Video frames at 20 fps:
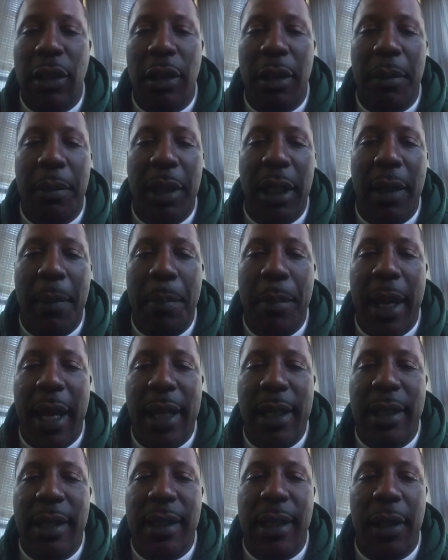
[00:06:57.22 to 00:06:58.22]
going to be the
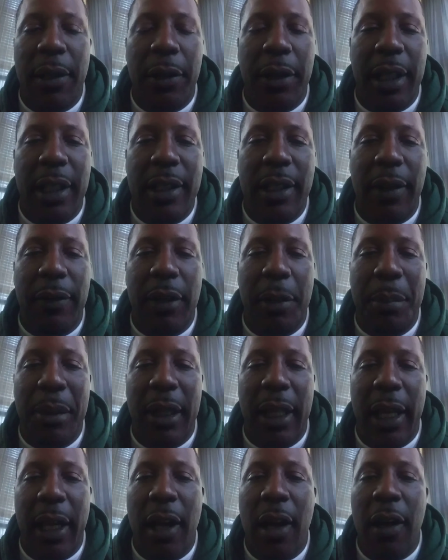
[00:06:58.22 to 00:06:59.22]
best series of the
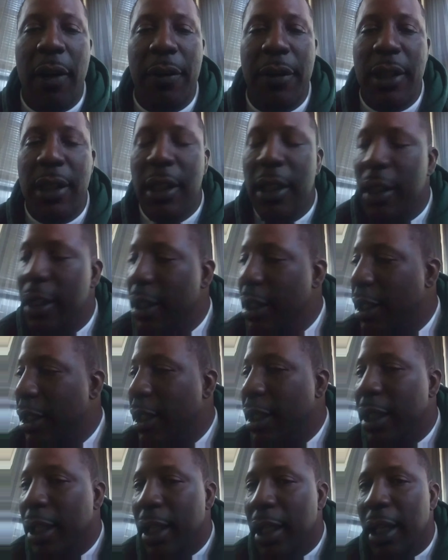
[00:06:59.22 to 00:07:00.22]
playoffs.
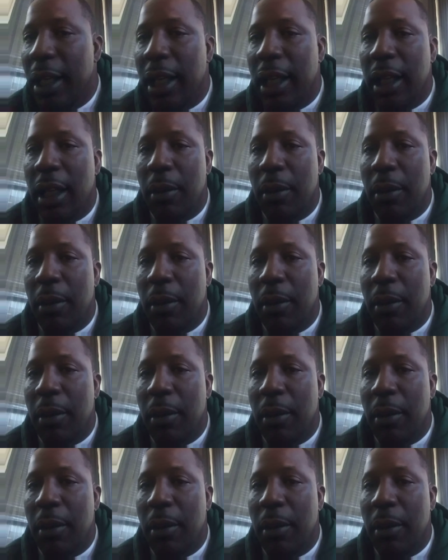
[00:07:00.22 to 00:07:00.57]
And